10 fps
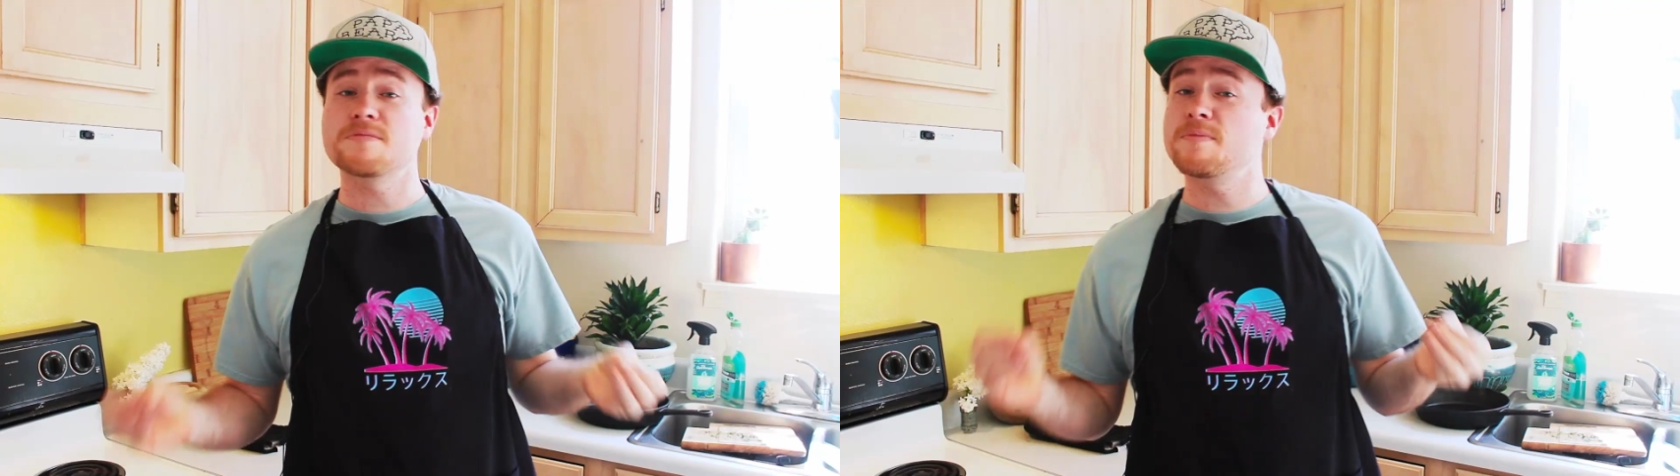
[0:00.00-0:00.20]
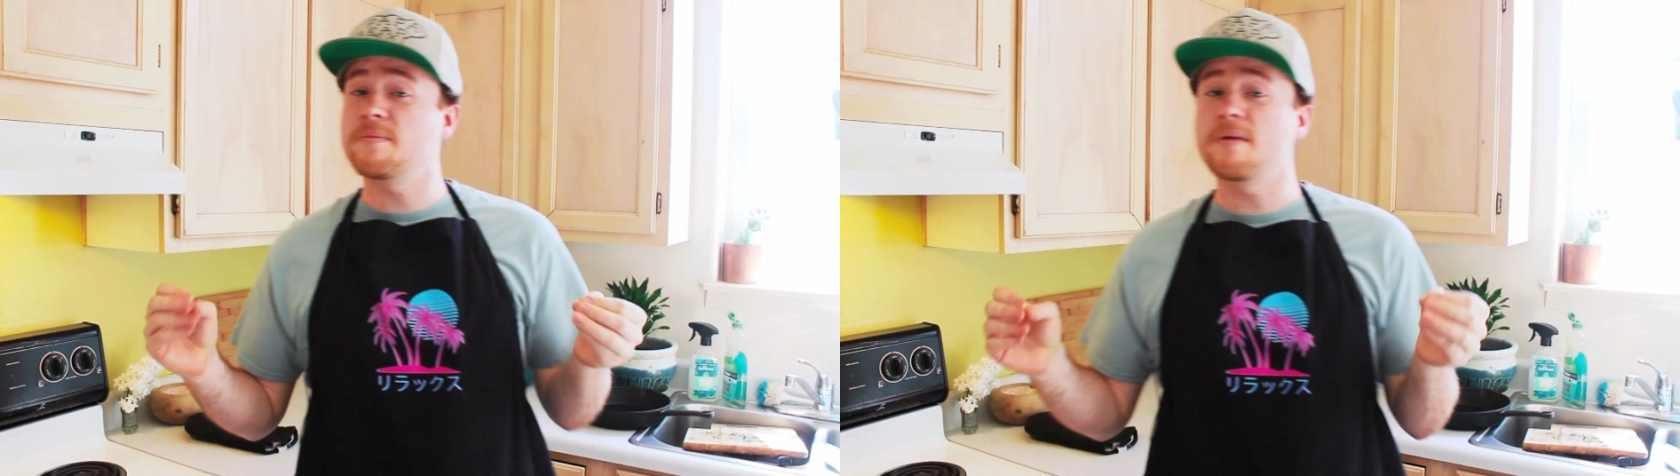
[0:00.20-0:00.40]

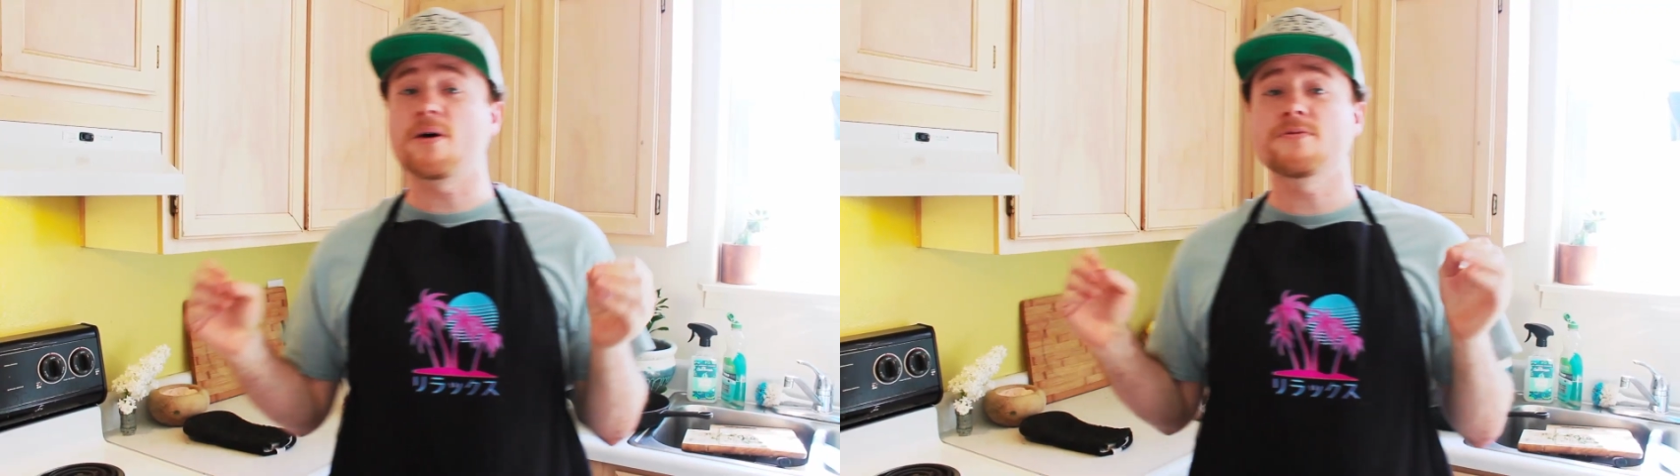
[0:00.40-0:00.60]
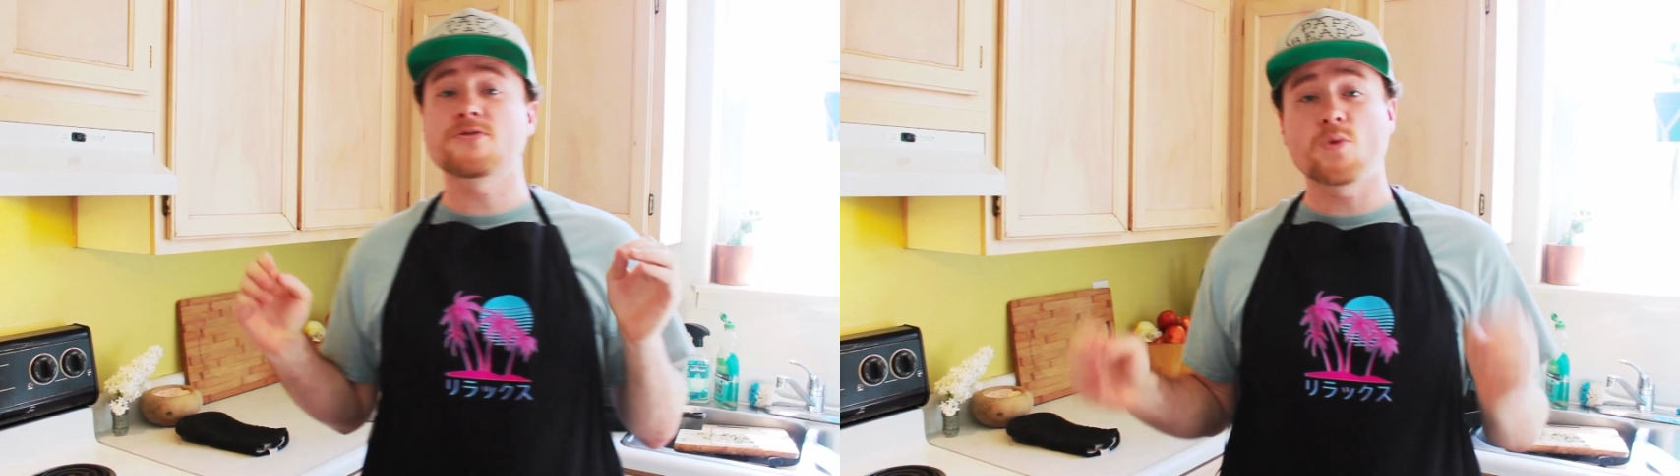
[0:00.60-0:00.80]
been
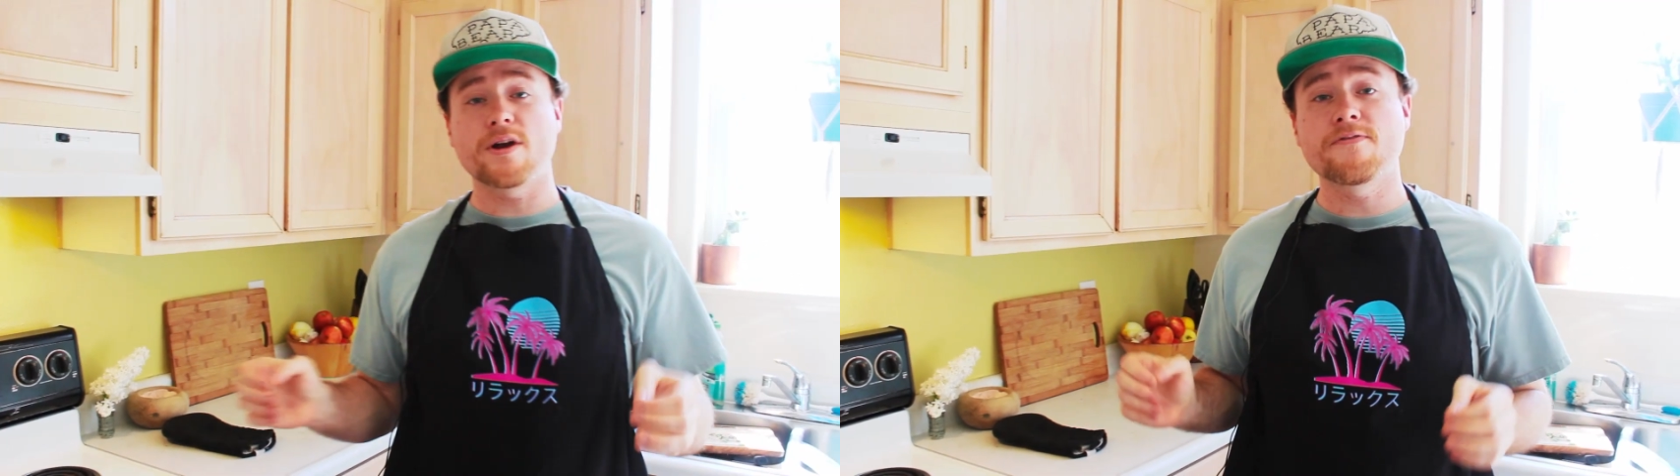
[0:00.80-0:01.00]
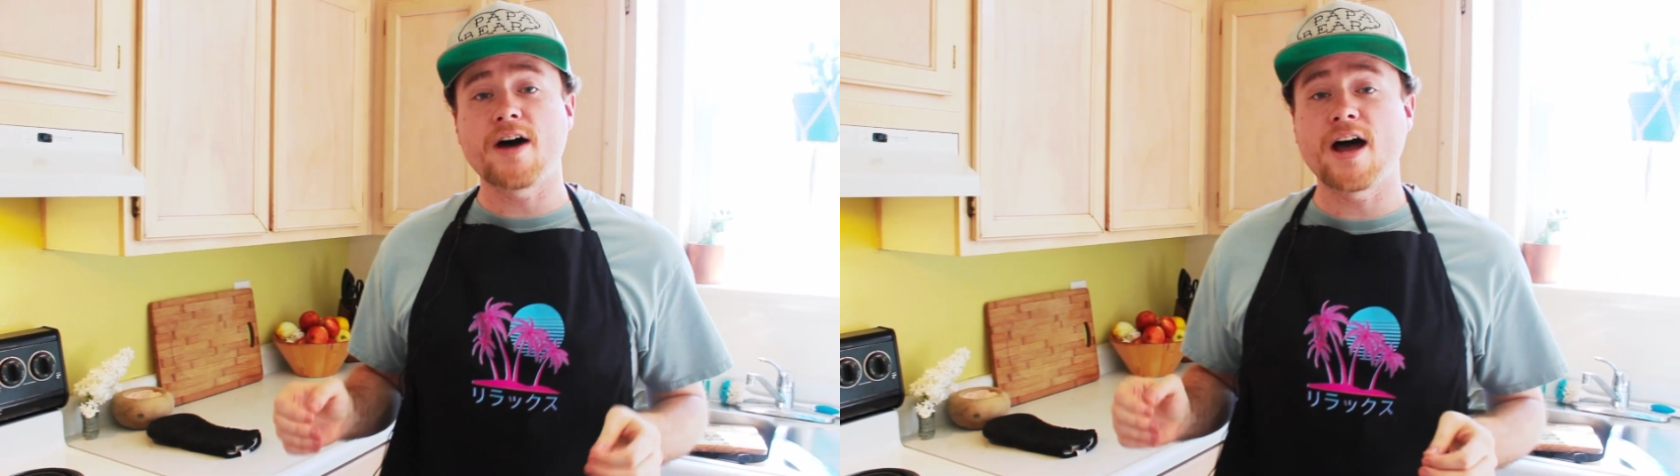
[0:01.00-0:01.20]
about
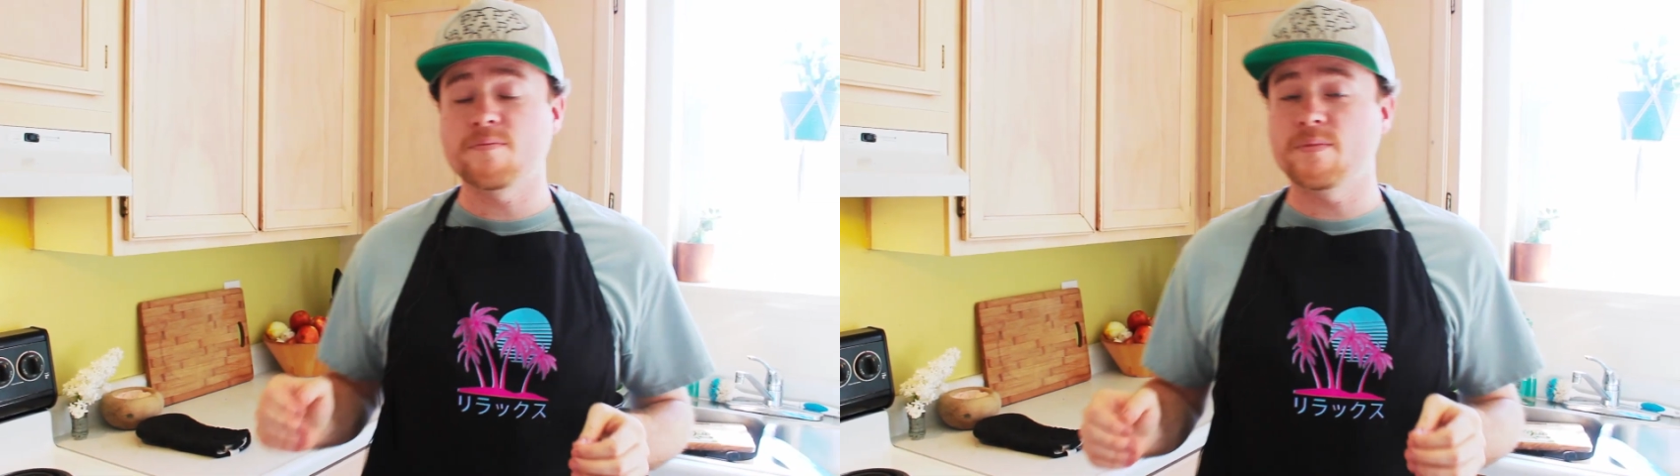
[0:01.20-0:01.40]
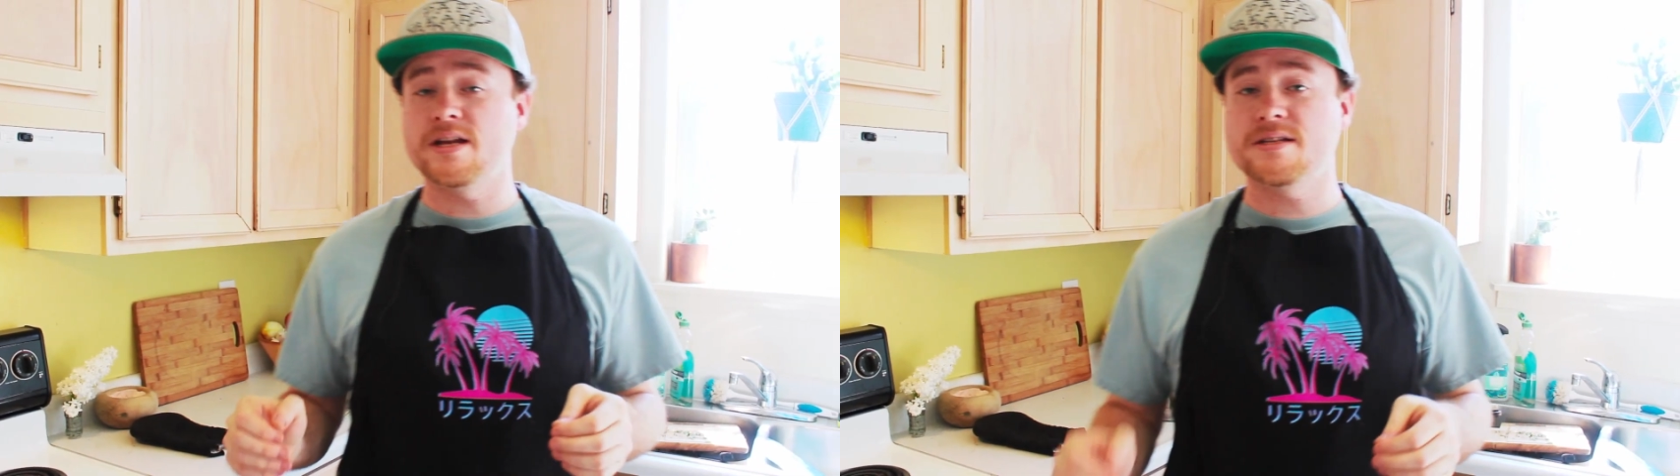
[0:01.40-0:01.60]

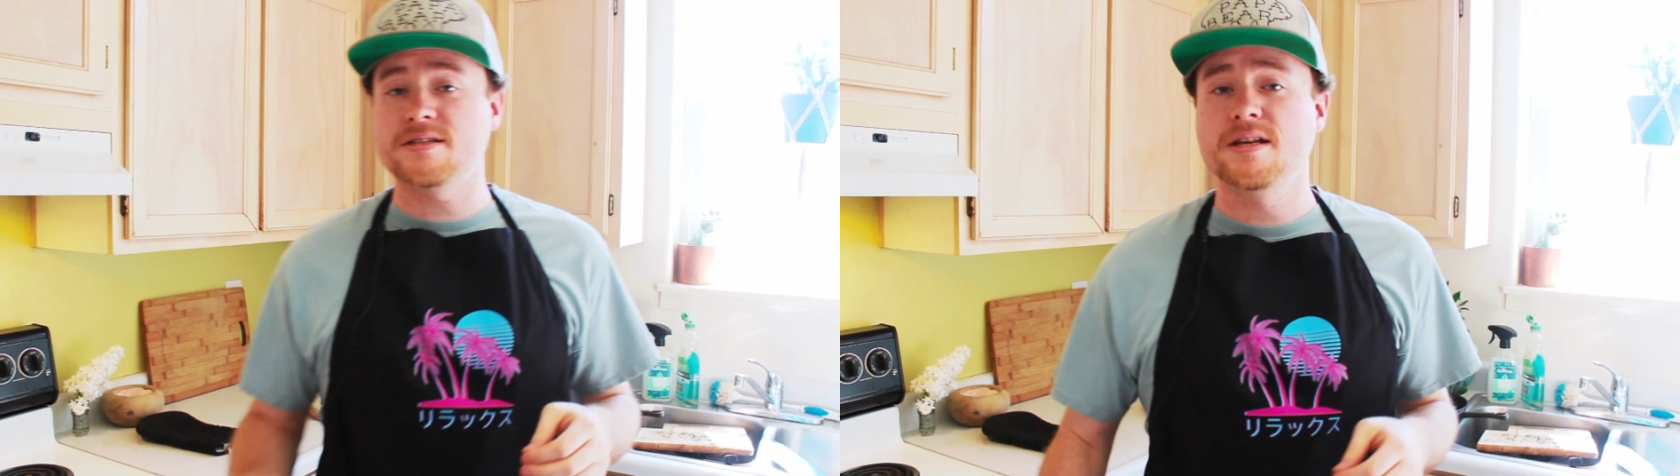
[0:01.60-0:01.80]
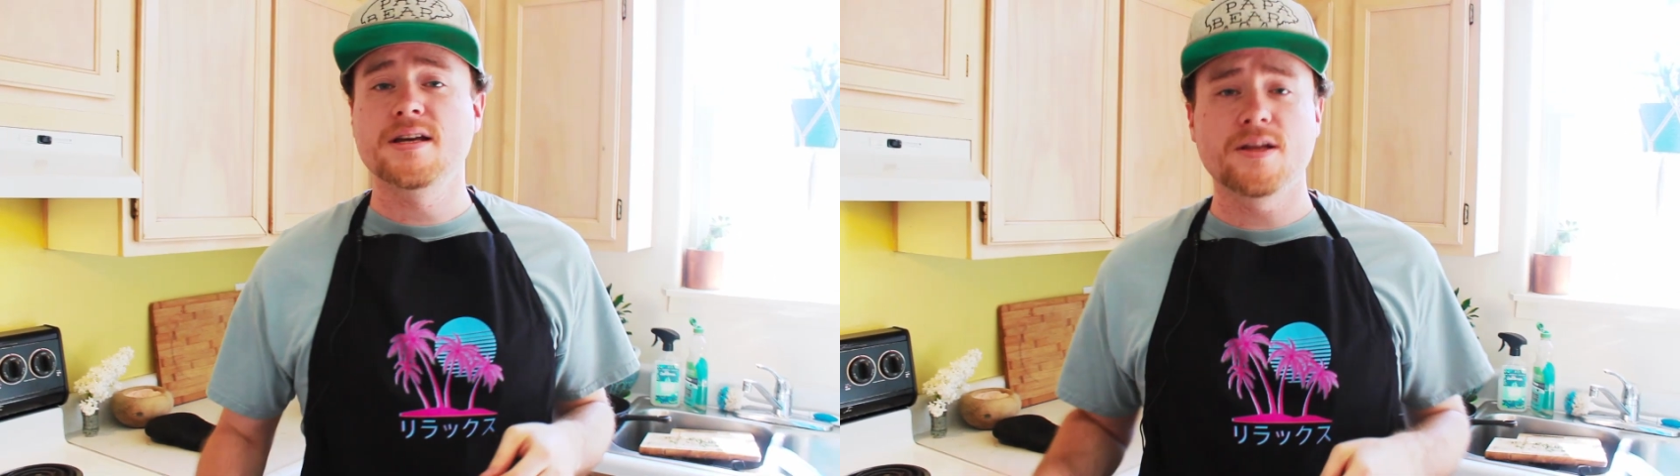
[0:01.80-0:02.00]
25 minutes.